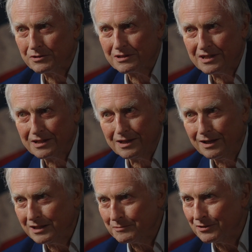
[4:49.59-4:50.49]
It was slightly
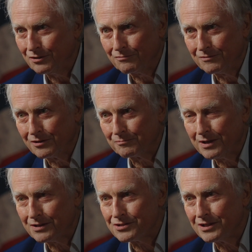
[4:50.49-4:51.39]
higher, but not
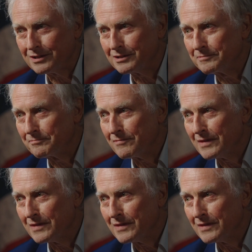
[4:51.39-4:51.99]
much higher.